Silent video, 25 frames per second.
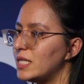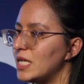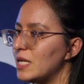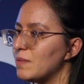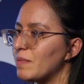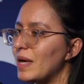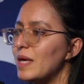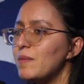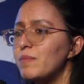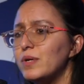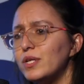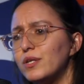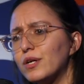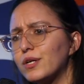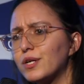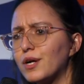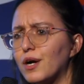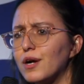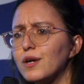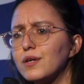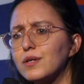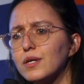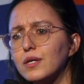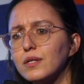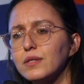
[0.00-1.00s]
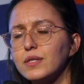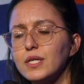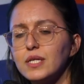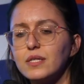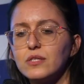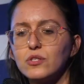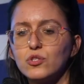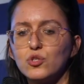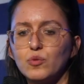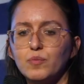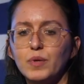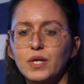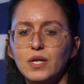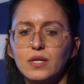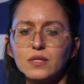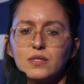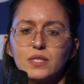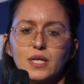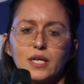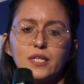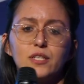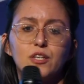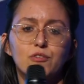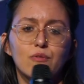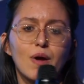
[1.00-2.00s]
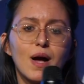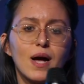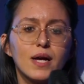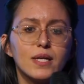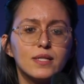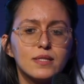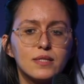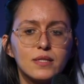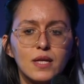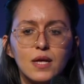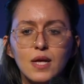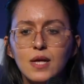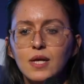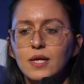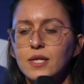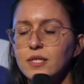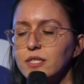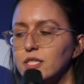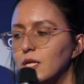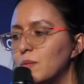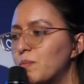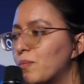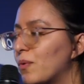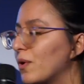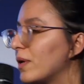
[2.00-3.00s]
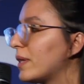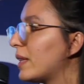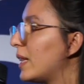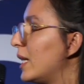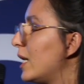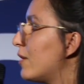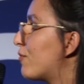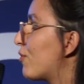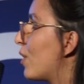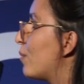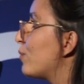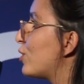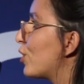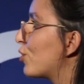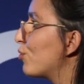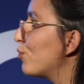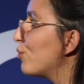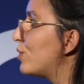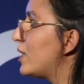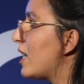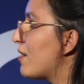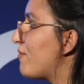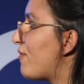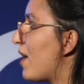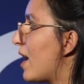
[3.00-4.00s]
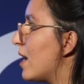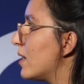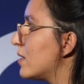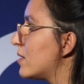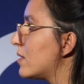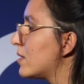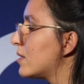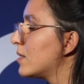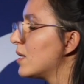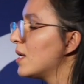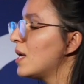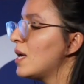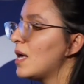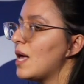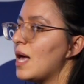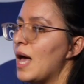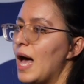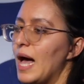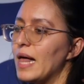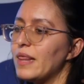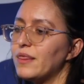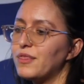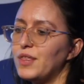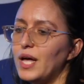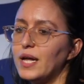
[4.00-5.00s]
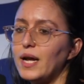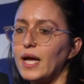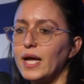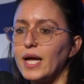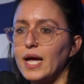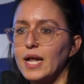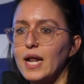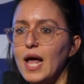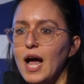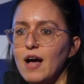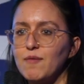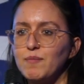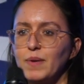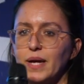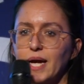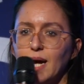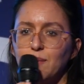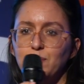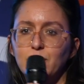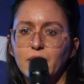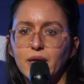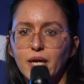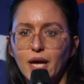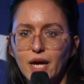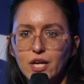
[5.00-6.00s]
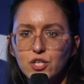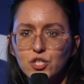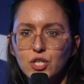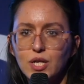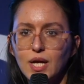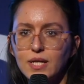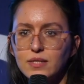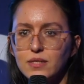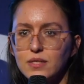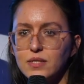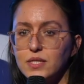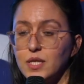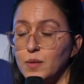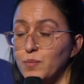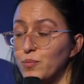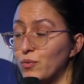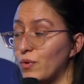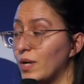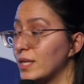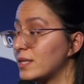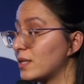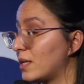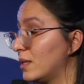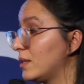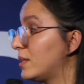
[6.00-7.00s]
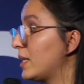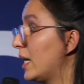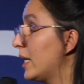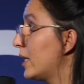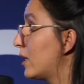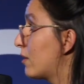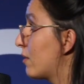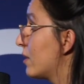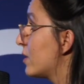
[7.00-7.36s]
Maybe the kernel needs to be containerized separately from the rootfs, and then I can have my application as a separate container as